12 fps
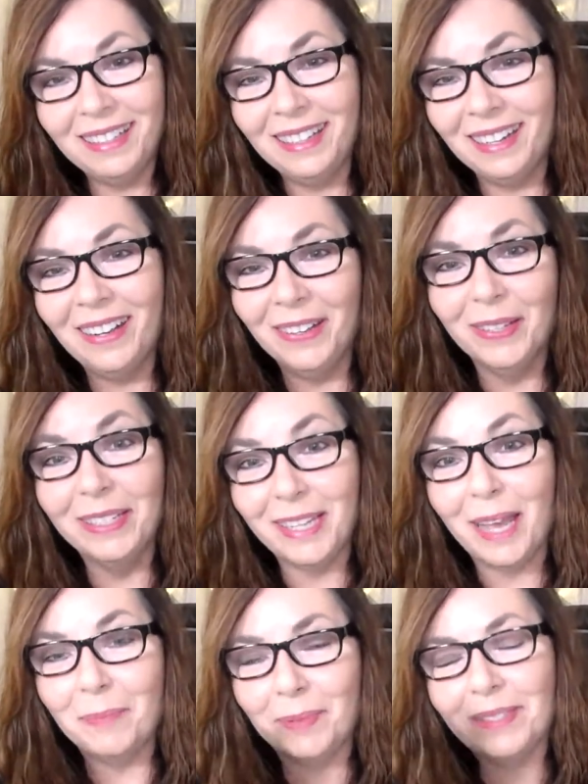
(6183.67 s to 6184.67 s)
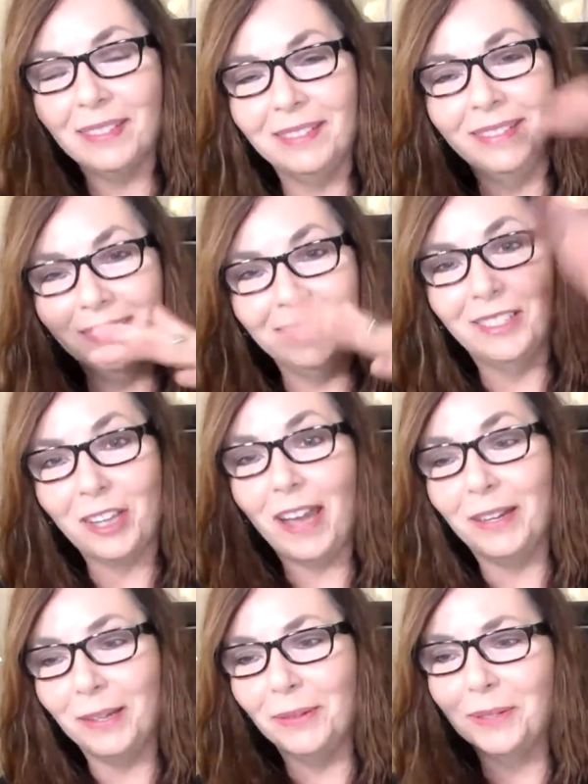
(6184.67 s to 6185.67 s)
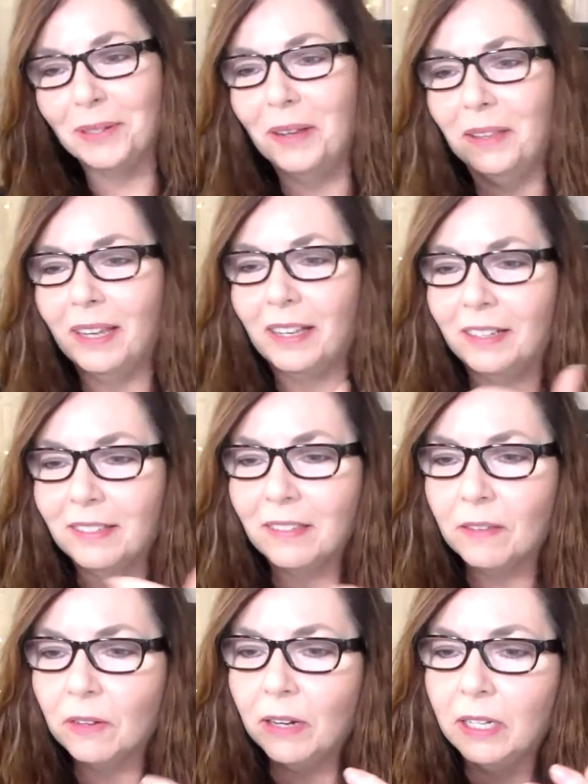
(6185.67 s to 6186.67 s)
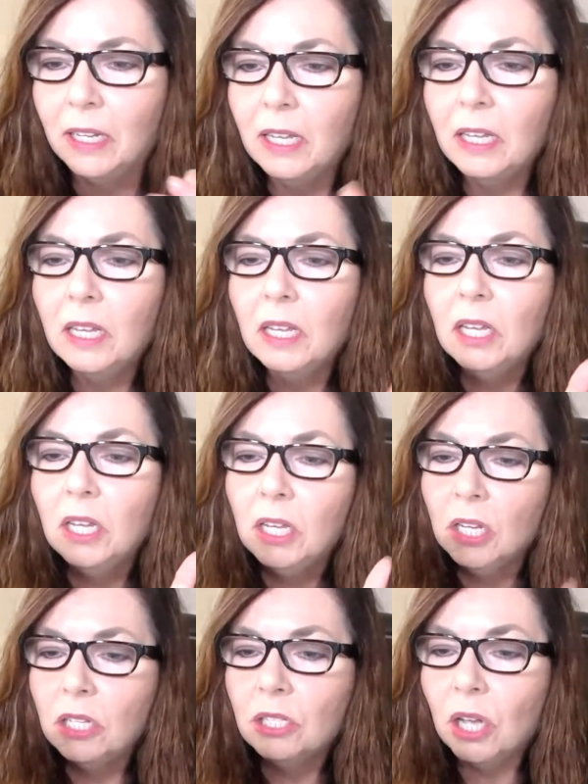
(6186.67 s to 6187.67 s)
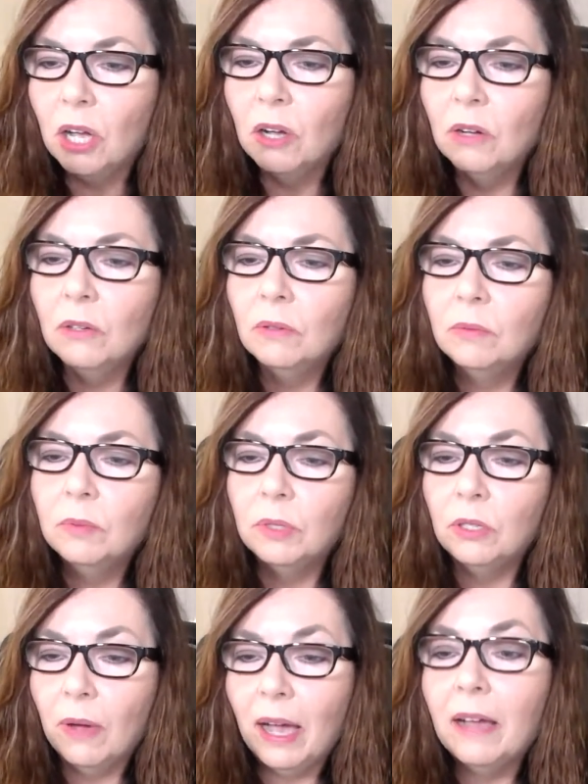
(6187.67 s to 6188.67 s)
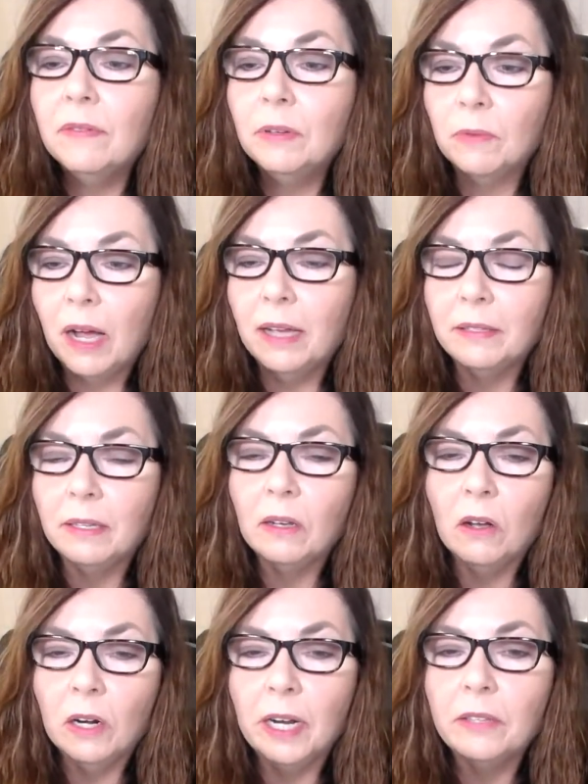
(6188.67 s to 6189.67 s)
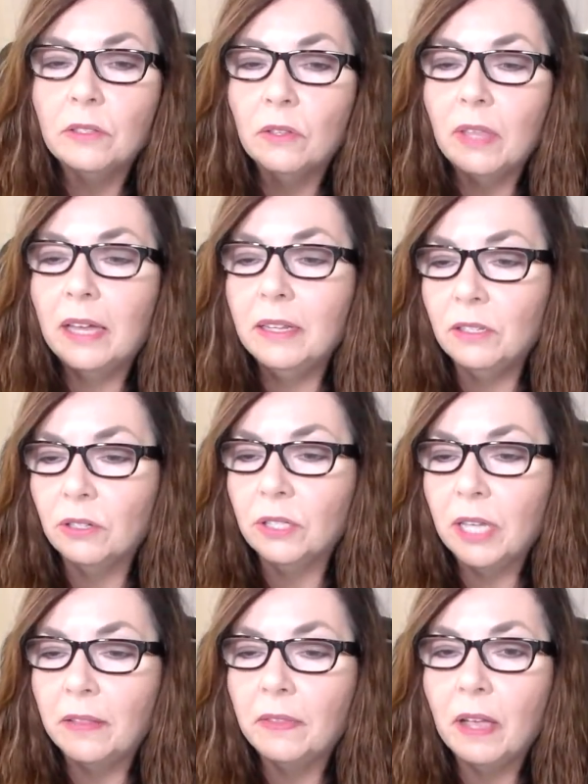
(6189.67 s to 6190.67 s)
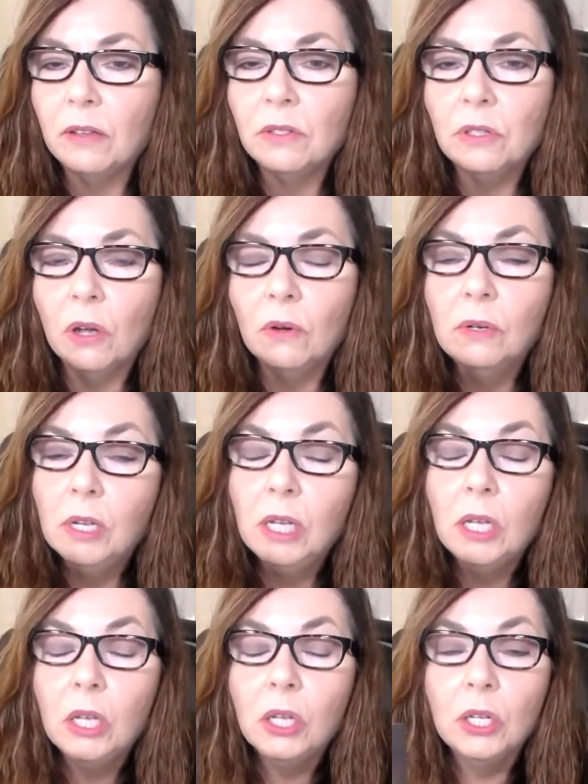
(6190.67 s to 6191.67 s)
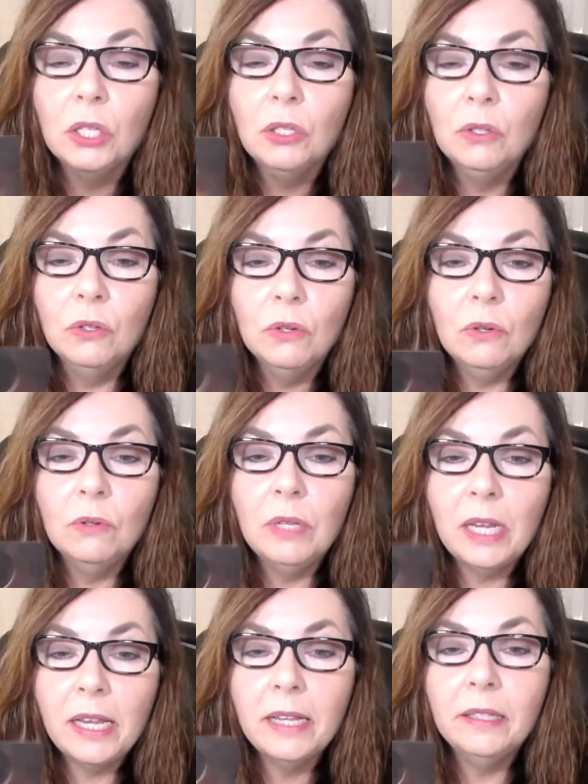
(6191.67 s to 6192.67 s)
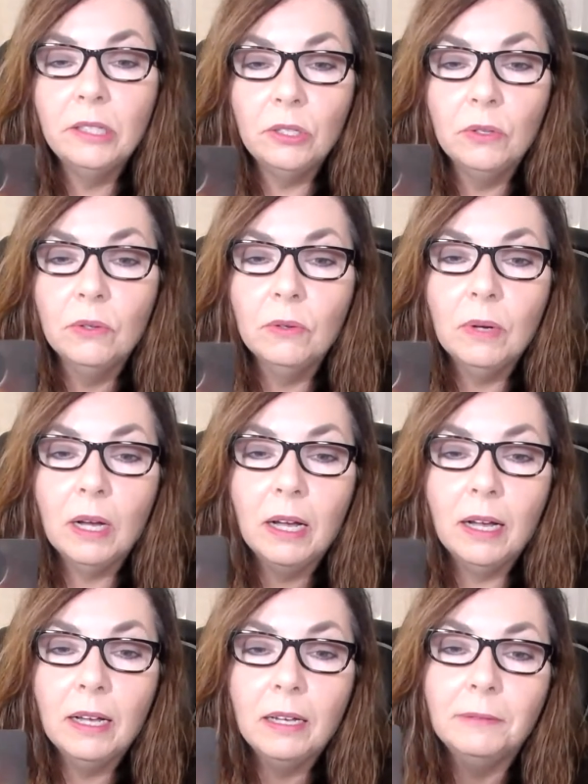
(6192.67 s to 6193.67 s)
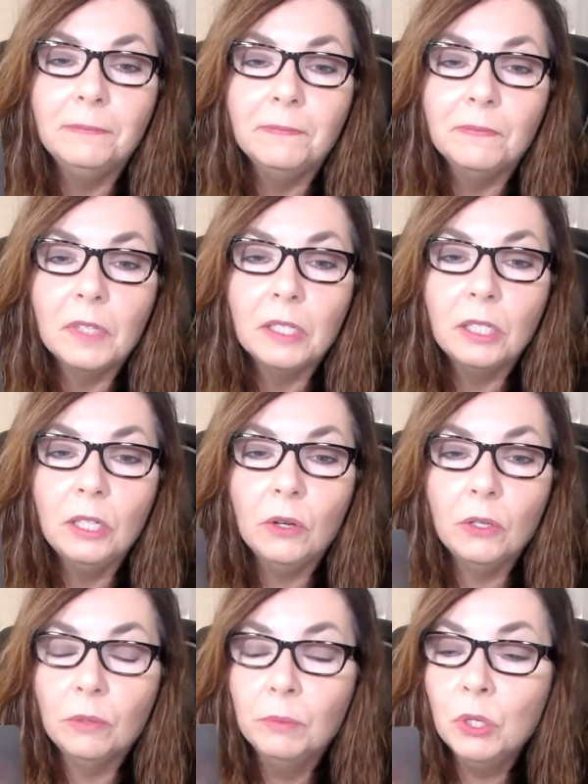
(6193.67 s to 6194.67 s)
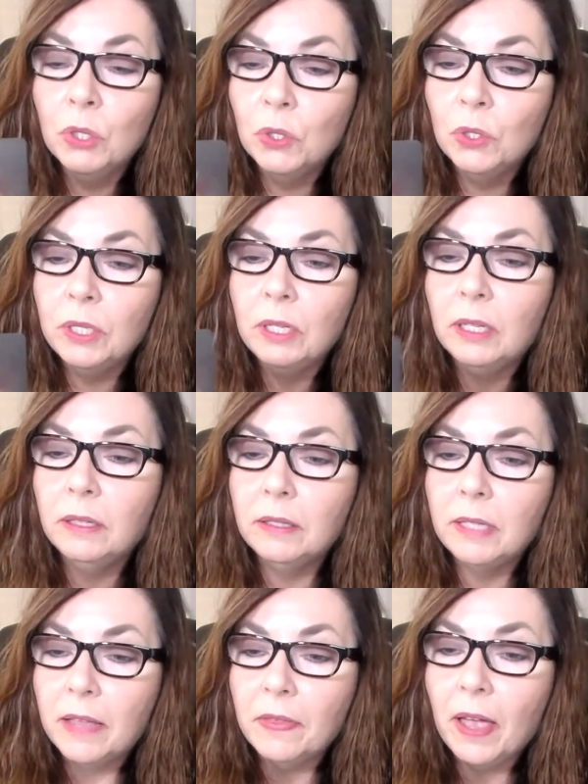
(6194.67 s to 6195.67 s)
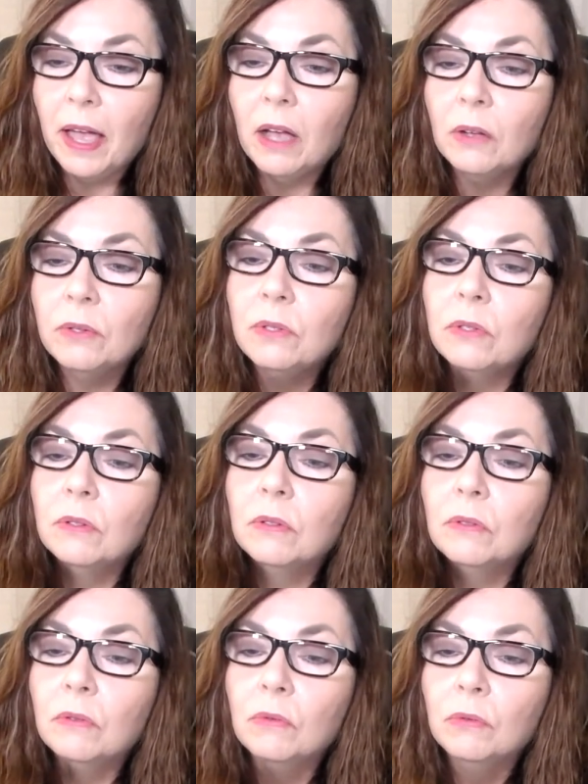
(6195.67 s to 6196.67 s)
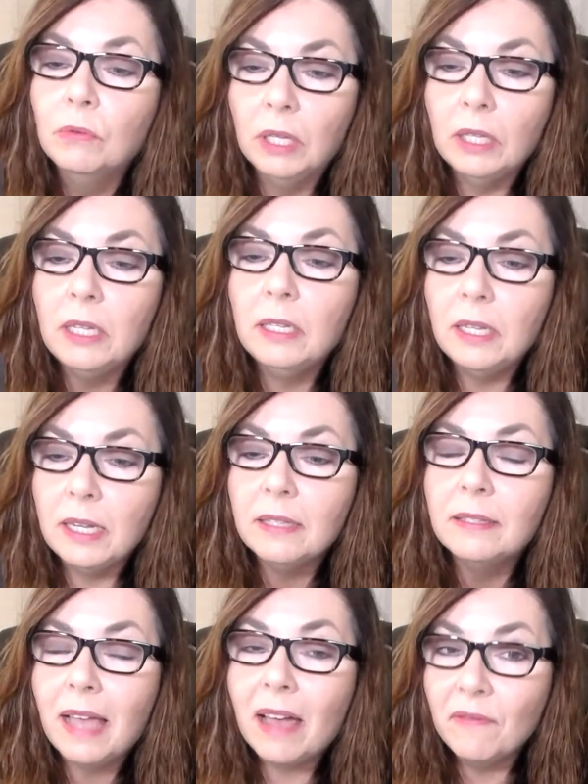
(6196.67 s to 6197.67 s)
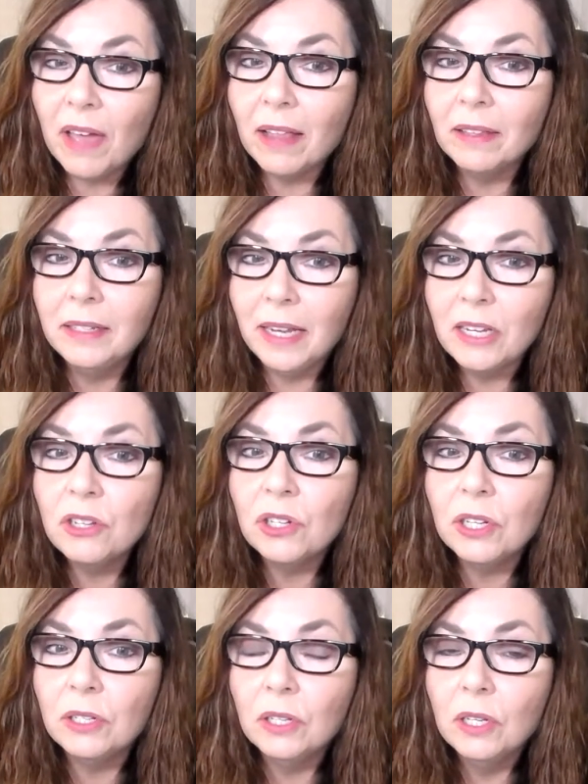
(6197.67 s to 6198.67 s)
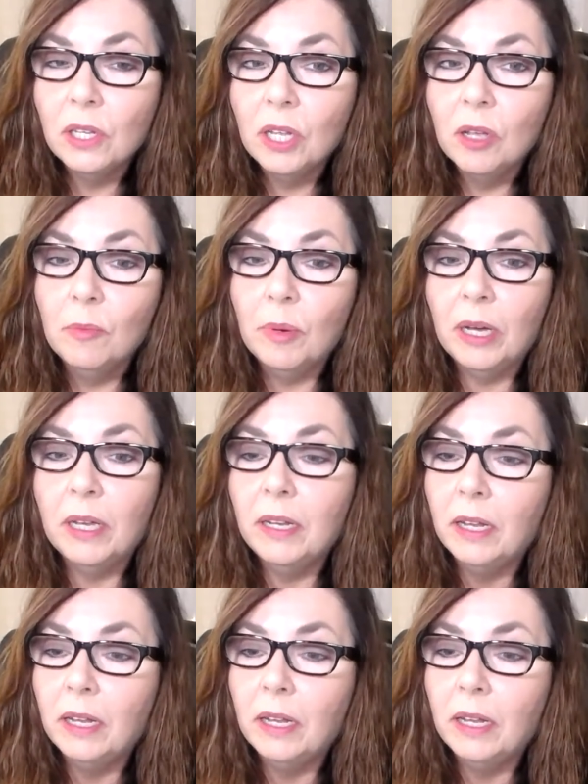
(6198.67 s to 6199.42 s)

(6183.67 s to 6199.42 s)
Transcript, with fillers: you know the depths and the shadows and all that kind of stuff. All right. So you have it rising. All right. So that is your 10th house. So you need to uh you know, your moon in the 10th house really needs that validation. But